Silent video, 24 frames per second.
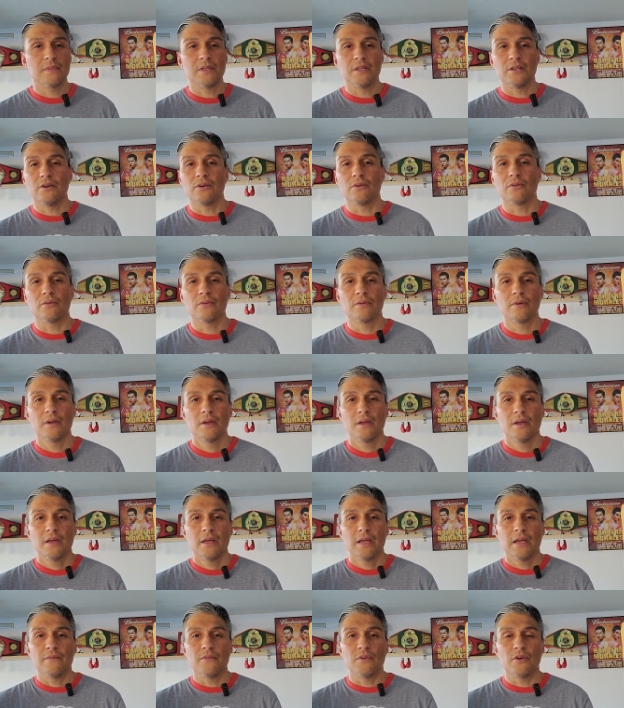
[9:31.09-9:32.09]

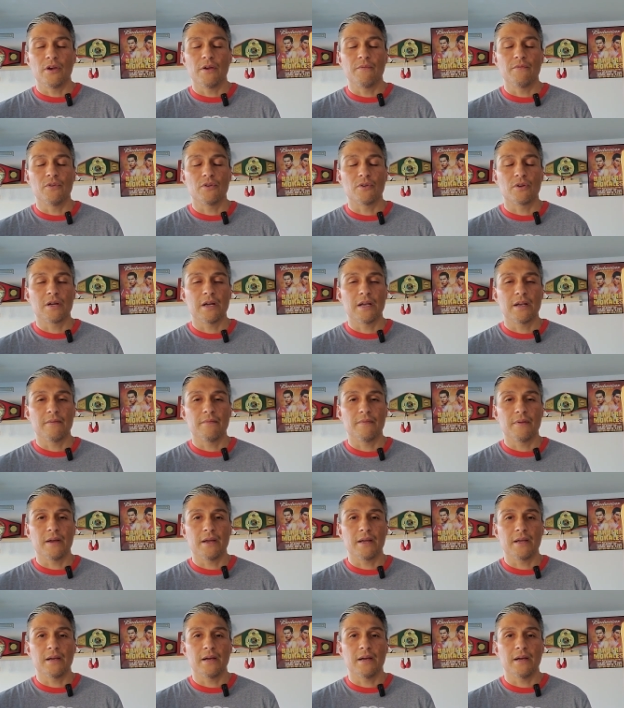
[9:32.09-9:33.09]
if you're kind of
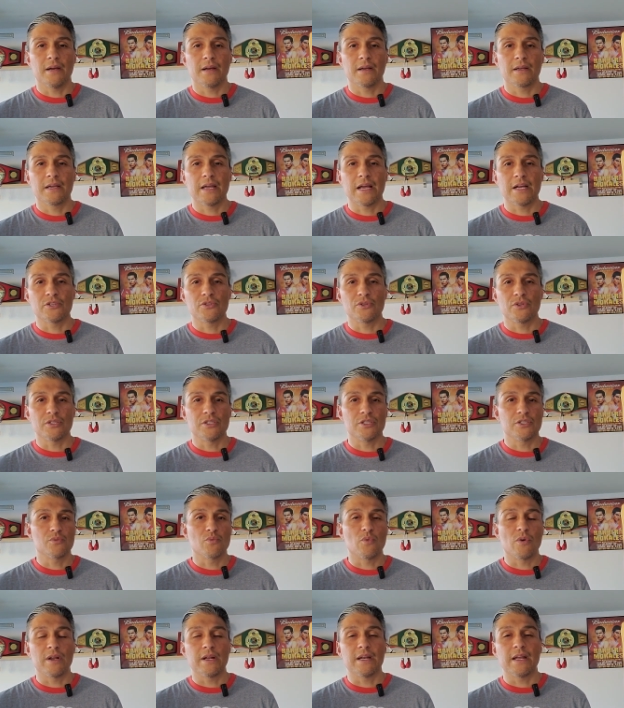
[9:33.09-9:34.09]
like casually
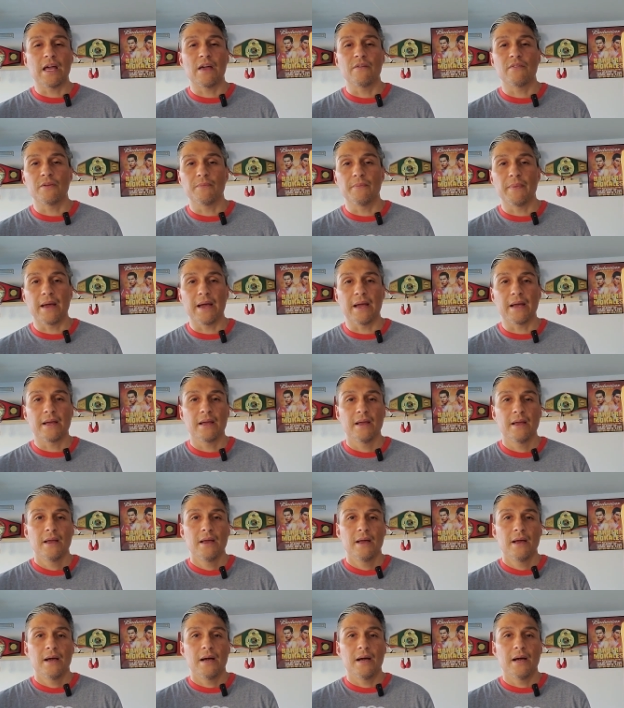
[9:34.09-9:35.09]
just wanting a heavy bag.
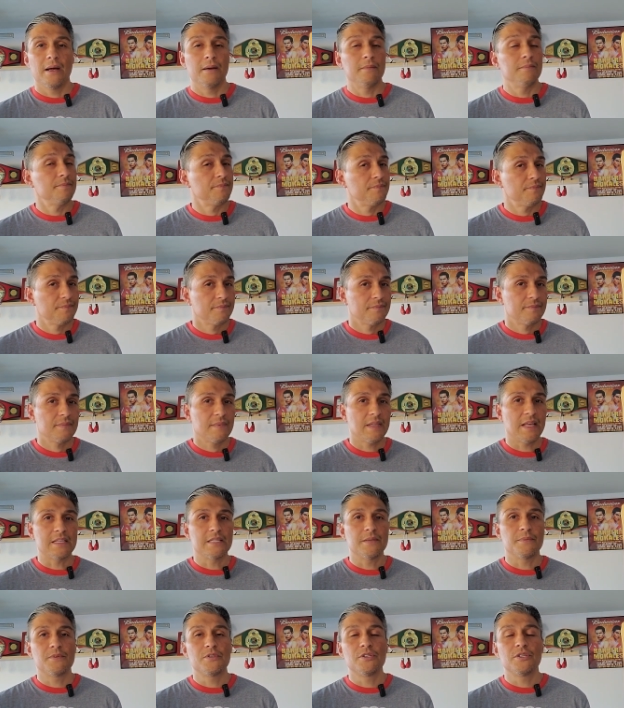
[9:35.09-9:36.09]

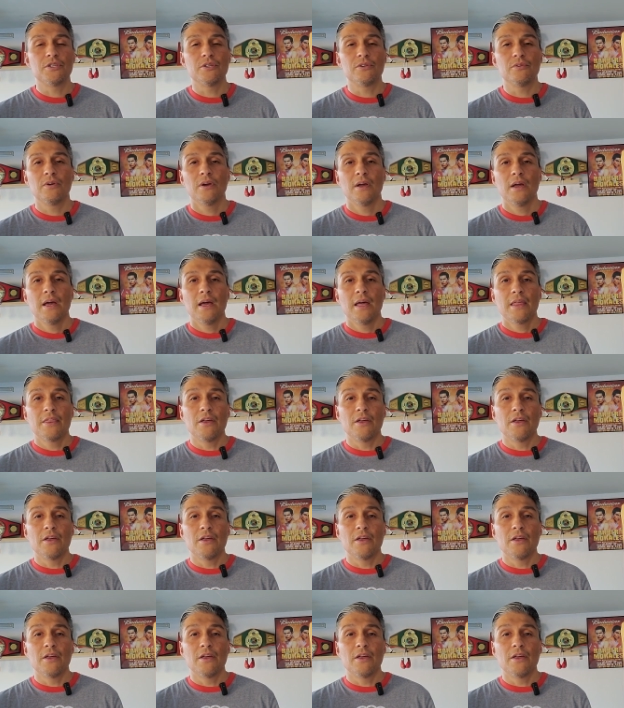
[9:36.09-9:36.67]
That's up to you.